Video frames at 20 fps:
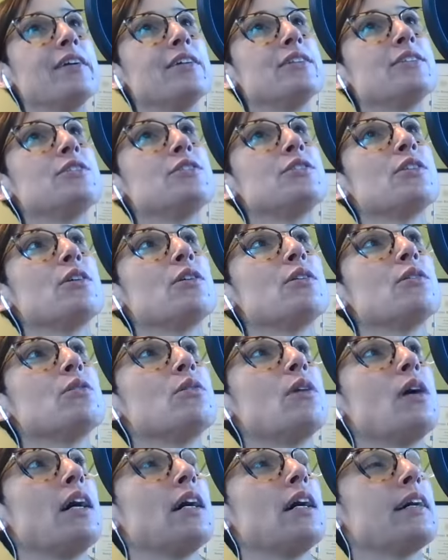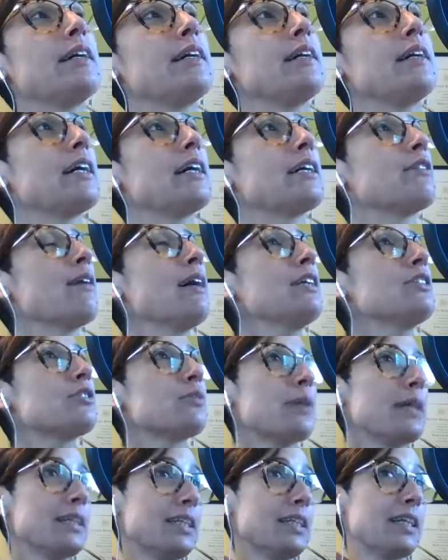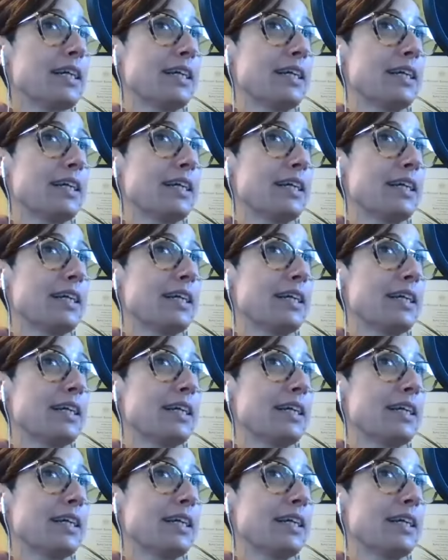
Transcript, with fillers: So I, I graduated.